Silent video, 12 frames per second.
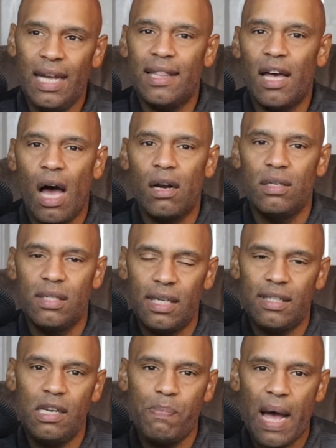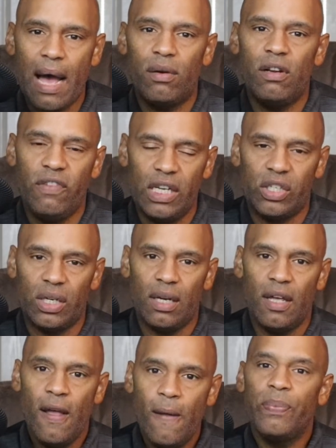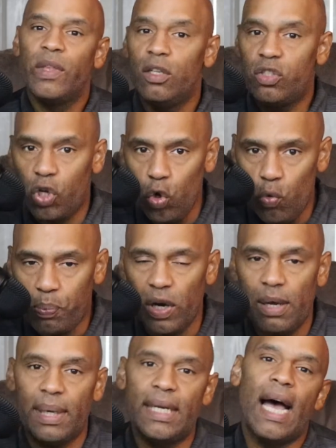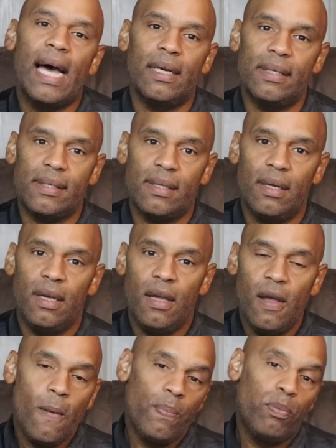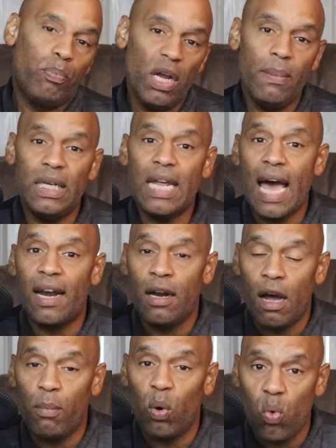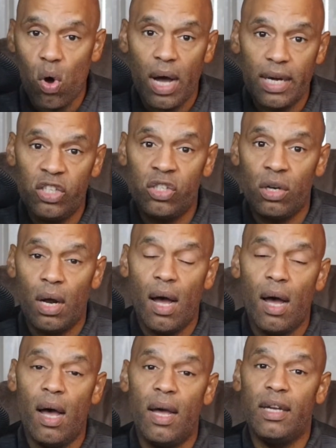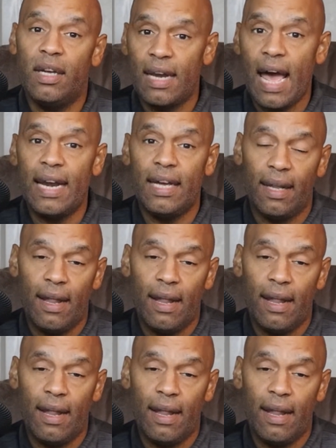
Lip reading: in the 160 pound division. Two prima donnas. prima donna number one, Gennady